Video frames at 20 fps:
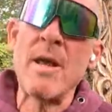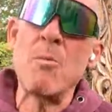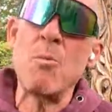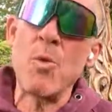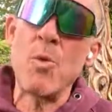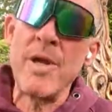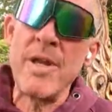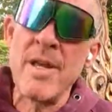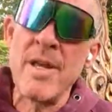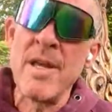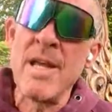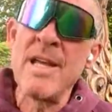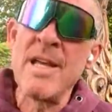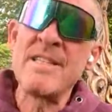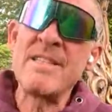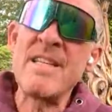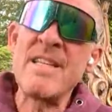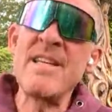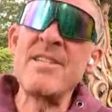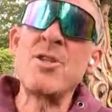and we
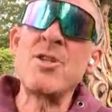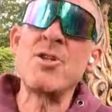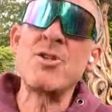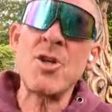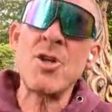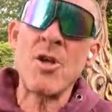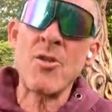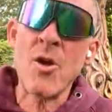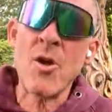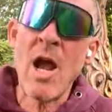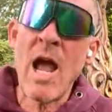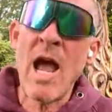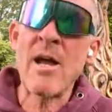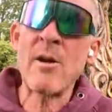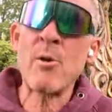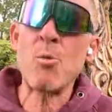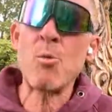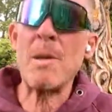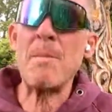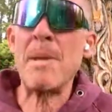teach each other how
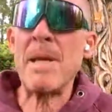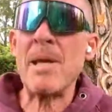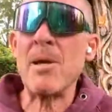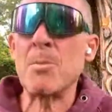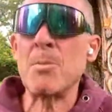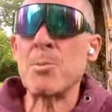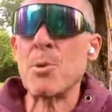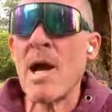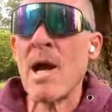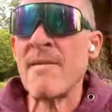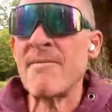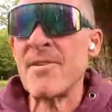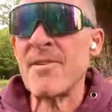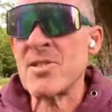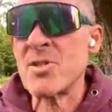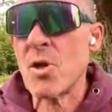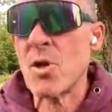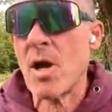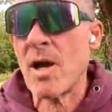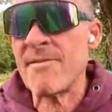do we peel
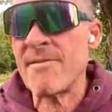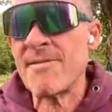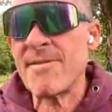profits off,